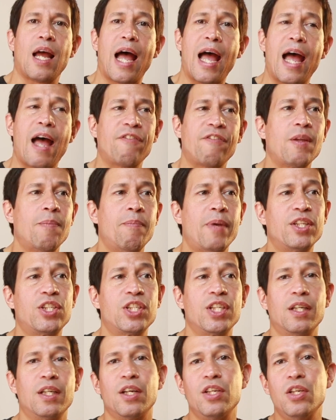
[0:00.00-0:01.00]
I have to
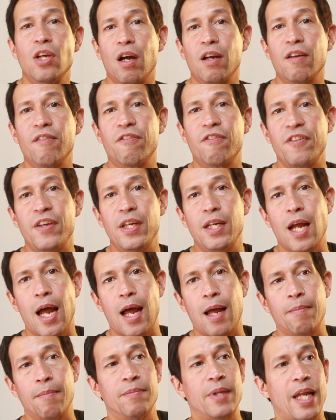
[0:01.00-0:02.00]
mention a young
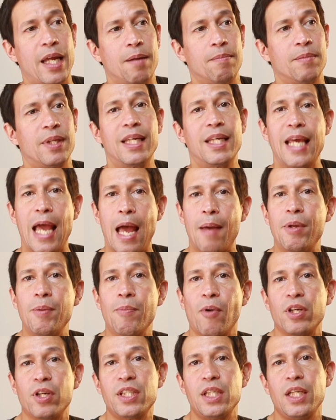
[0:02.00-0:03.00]
phenom named Gabby
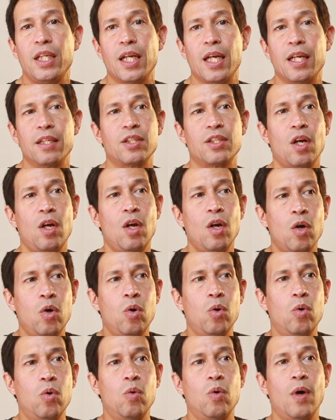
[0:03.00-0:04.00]
Martinez,
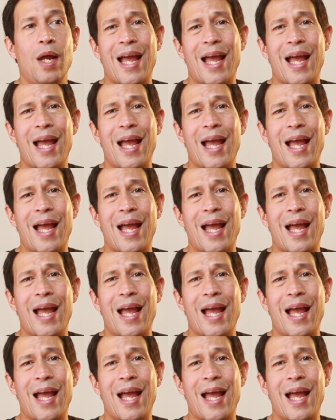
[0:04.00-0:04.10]
who